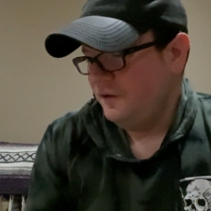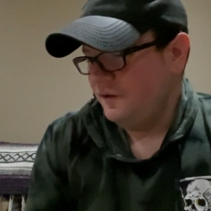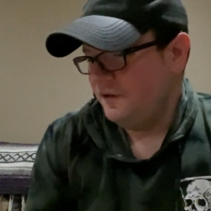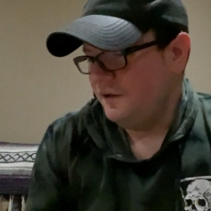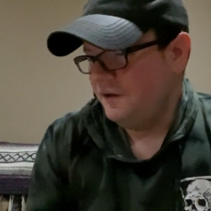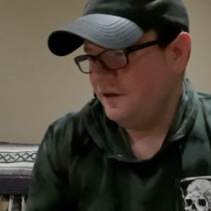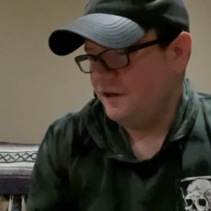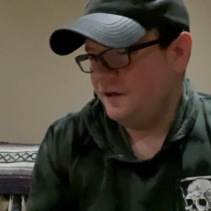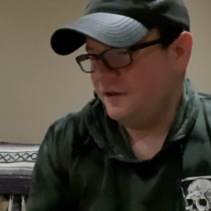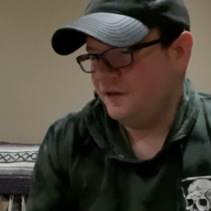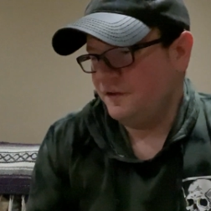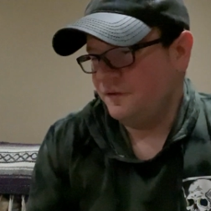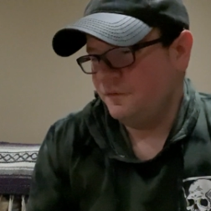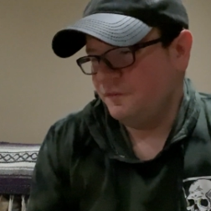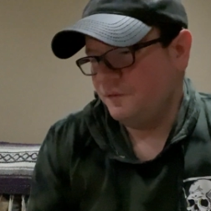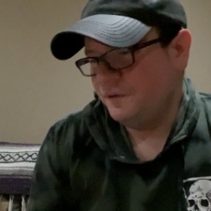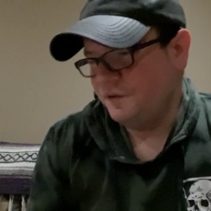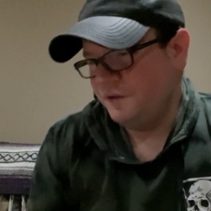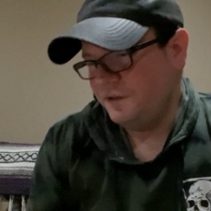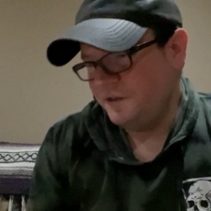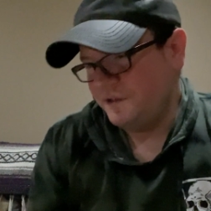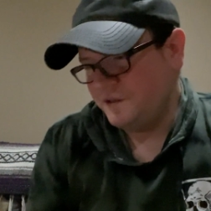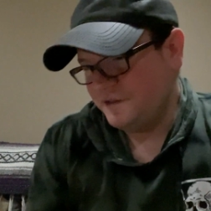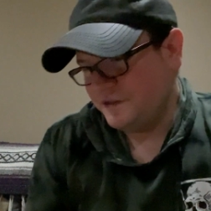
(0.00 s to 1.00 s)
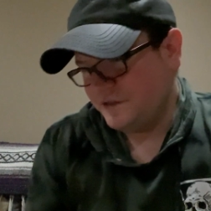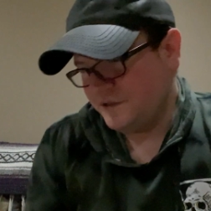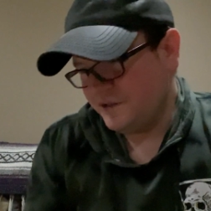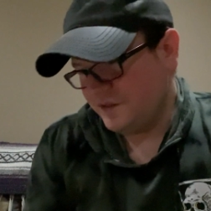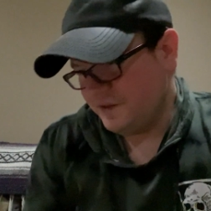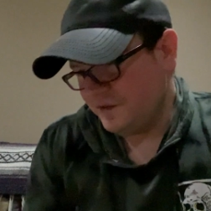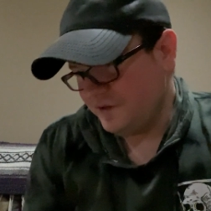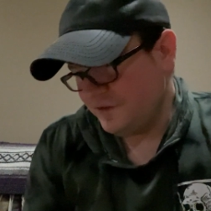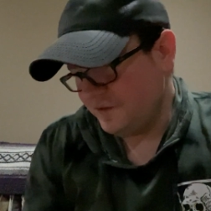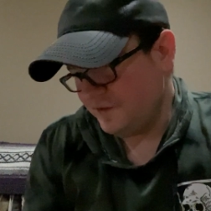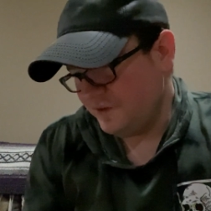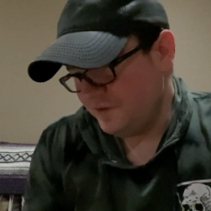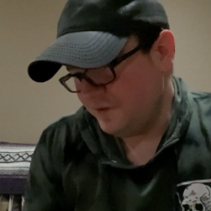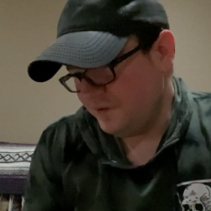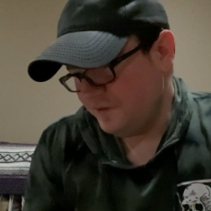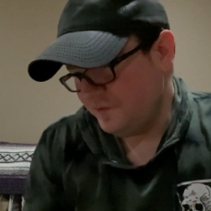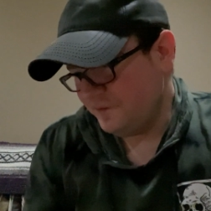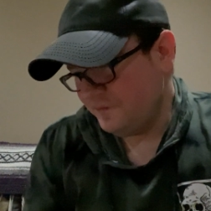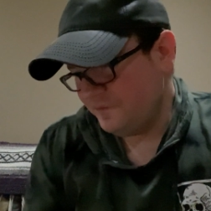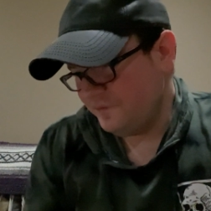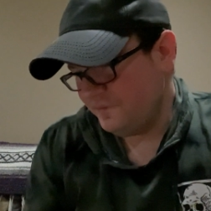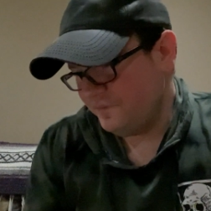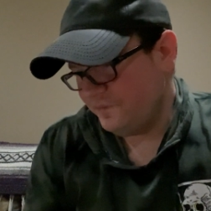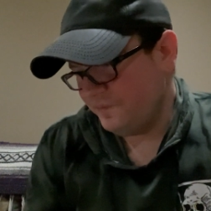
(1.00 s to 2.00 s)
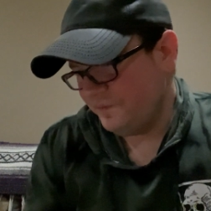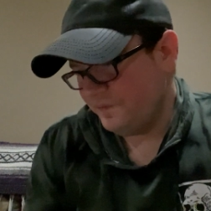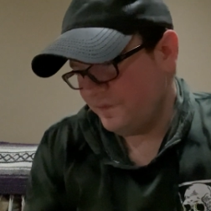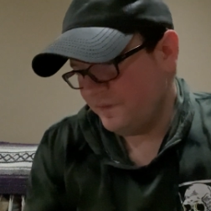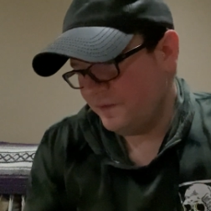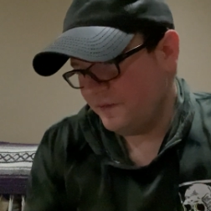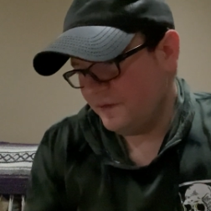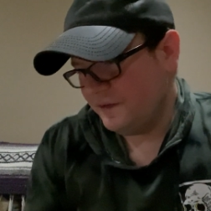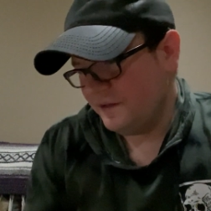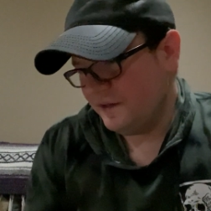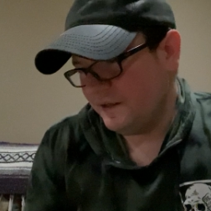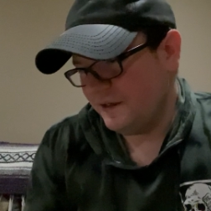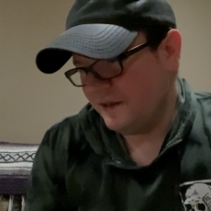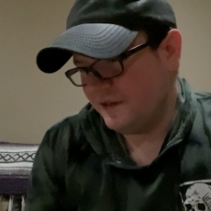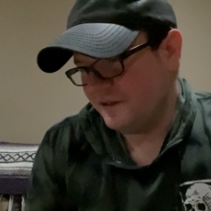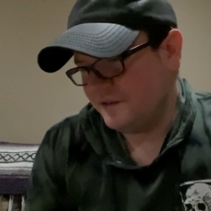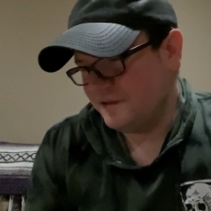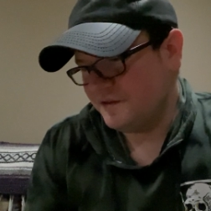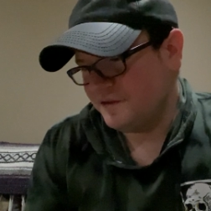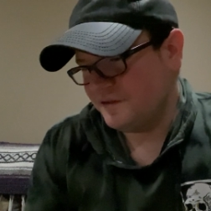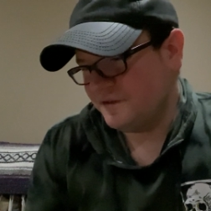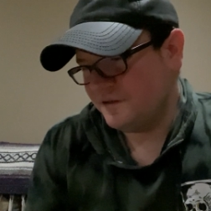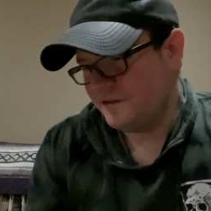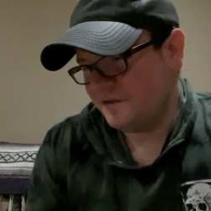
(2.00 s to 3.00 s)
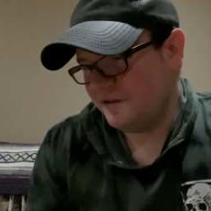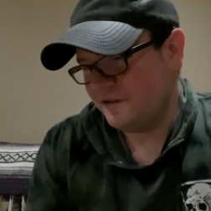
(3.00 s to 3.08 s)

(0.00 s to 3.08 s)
Uh, one of these, uh, I guess,